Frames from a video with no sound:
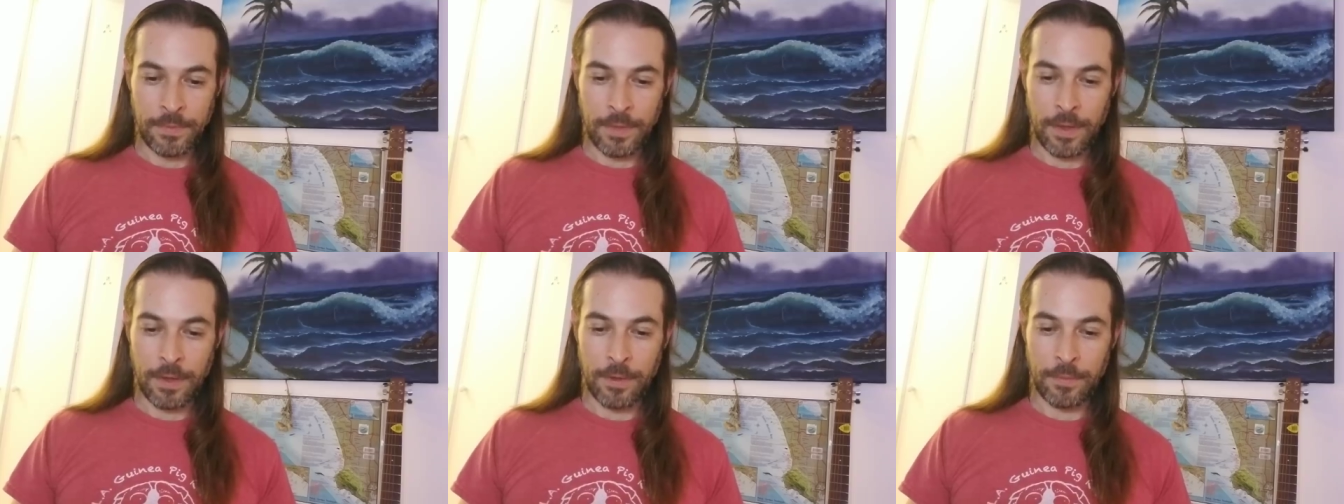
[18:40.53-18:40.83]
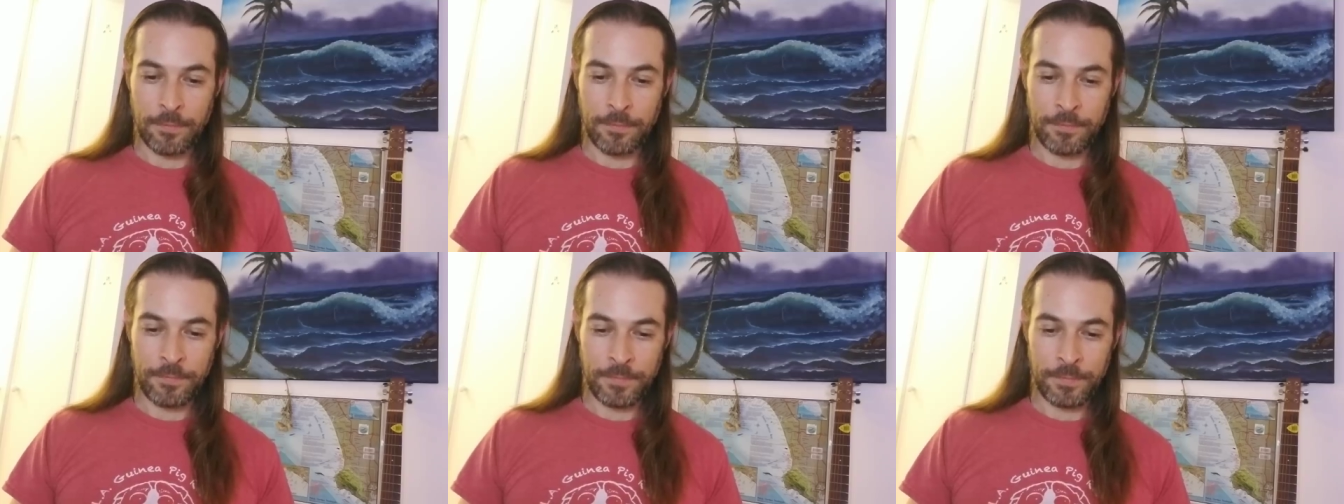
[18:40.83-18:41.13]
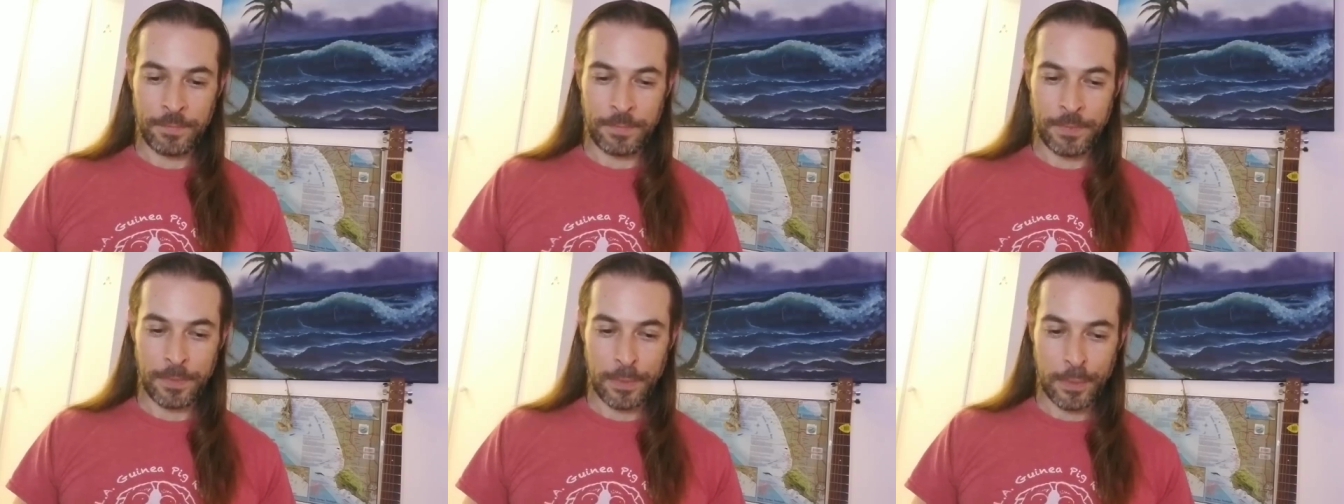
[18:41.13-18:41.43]
um,
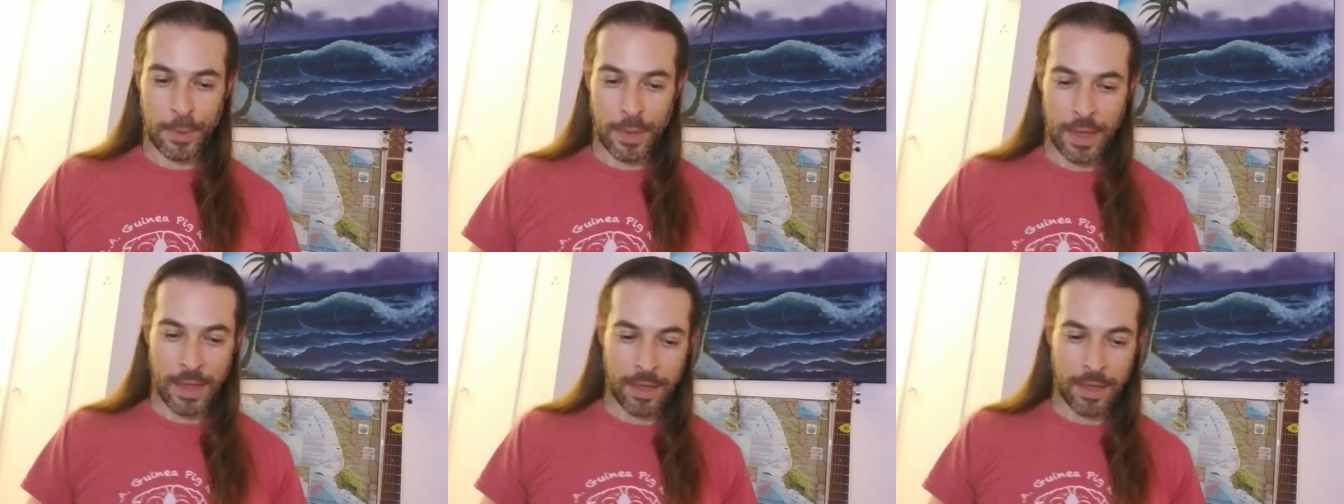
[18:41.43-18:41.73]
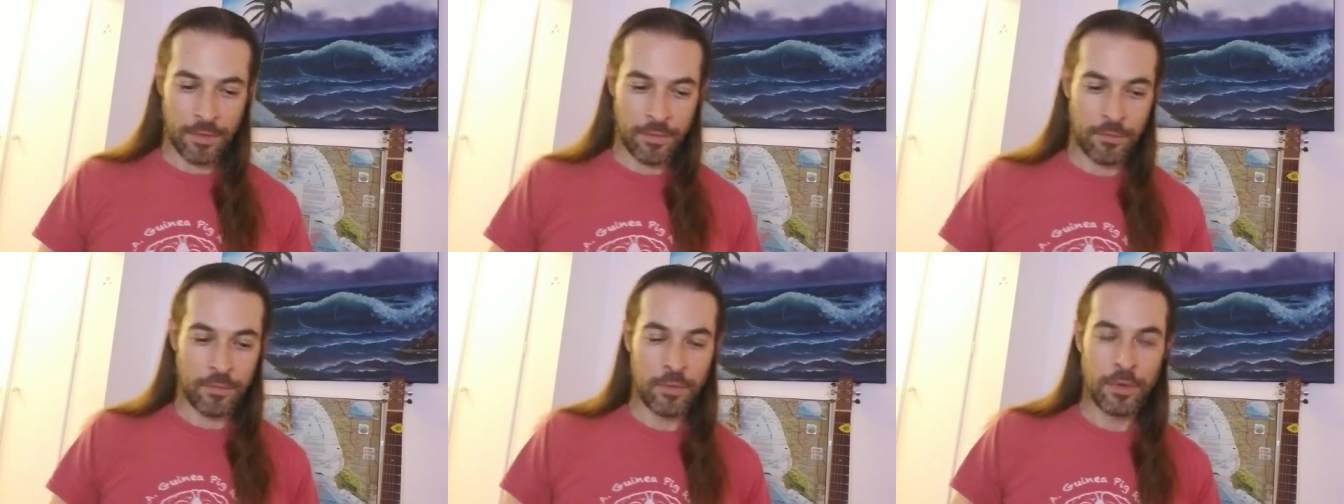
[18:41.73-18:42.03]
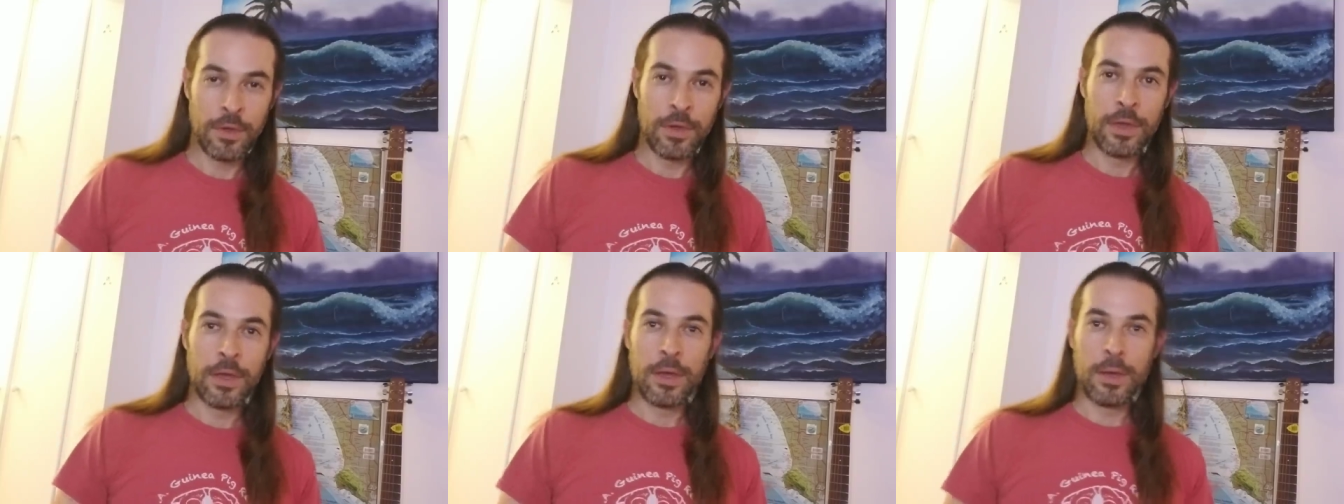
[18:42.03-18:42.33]
I have
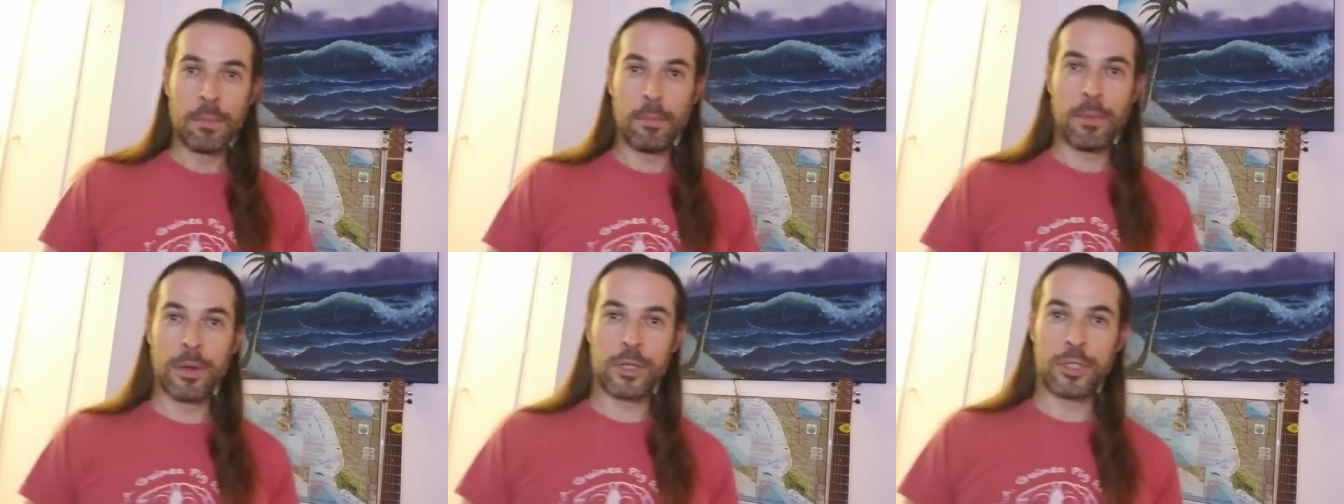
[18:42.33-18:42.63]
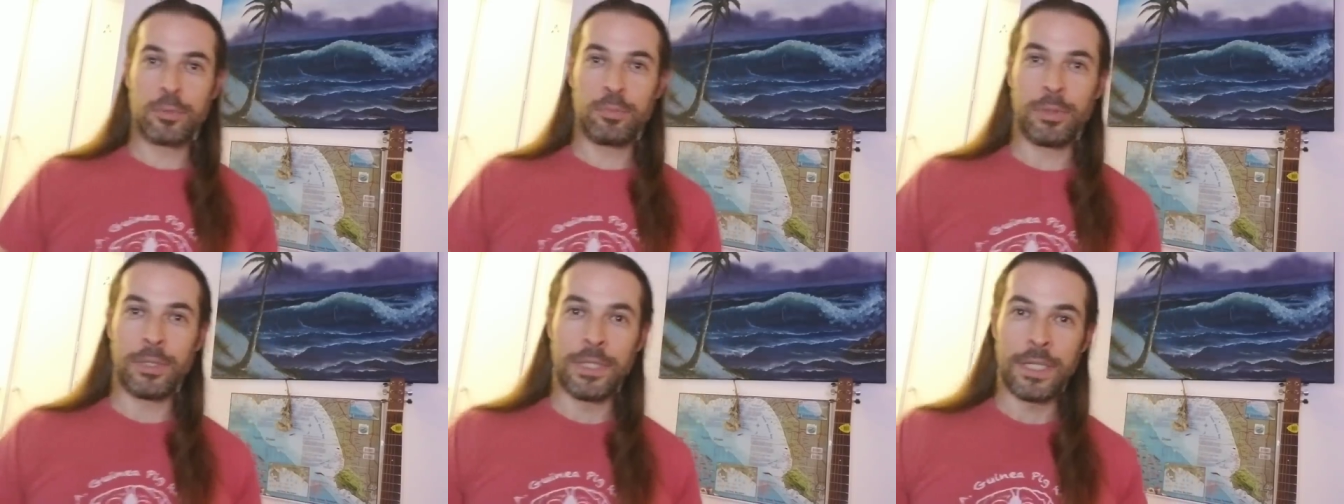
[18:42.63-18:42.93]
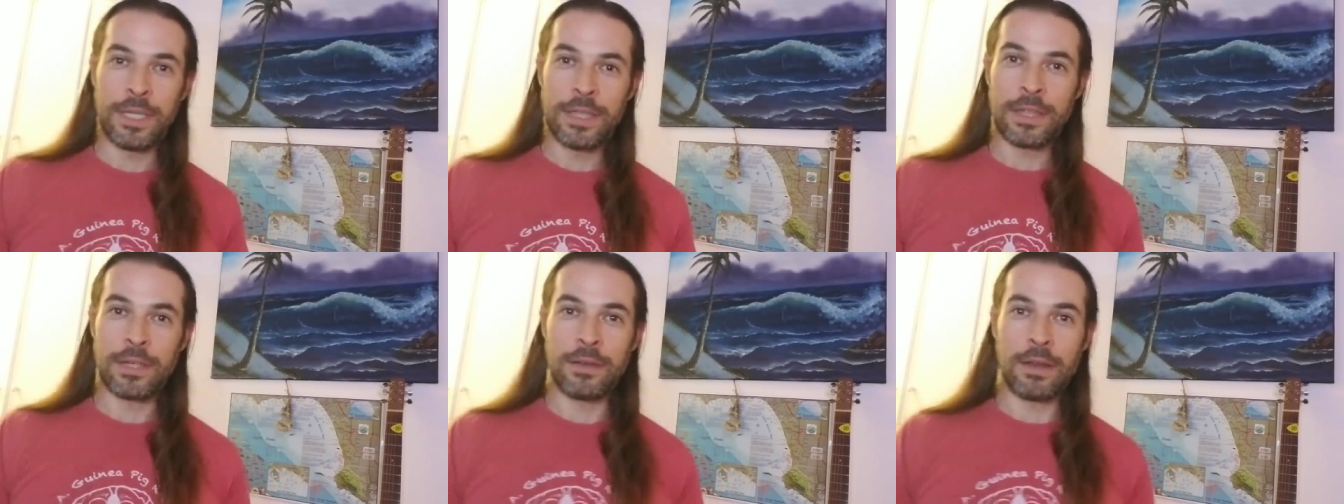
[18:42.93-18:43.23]
much
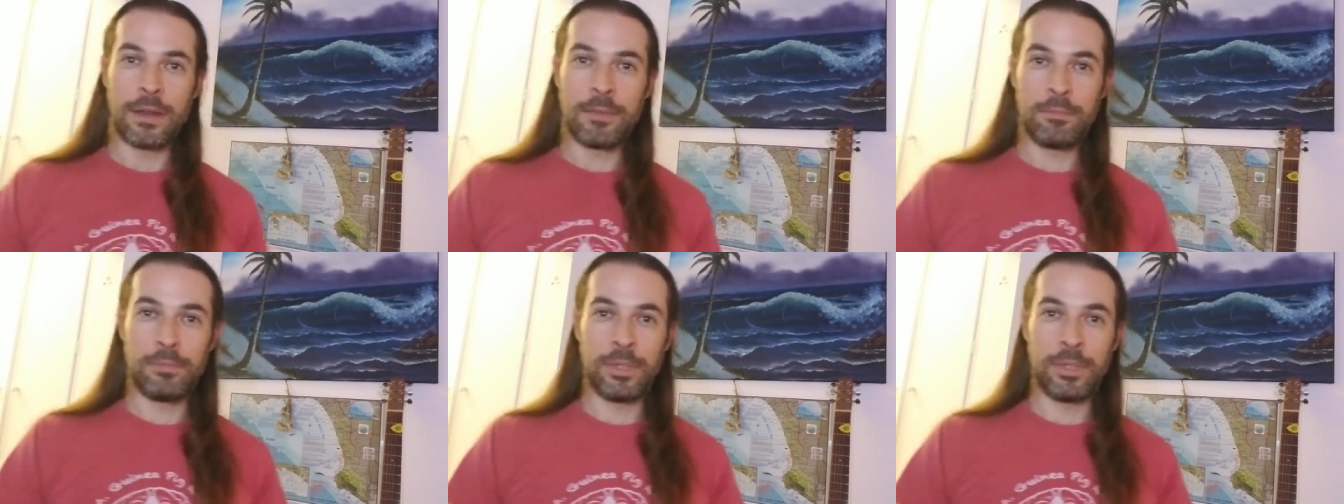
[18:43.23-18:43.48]
belief in,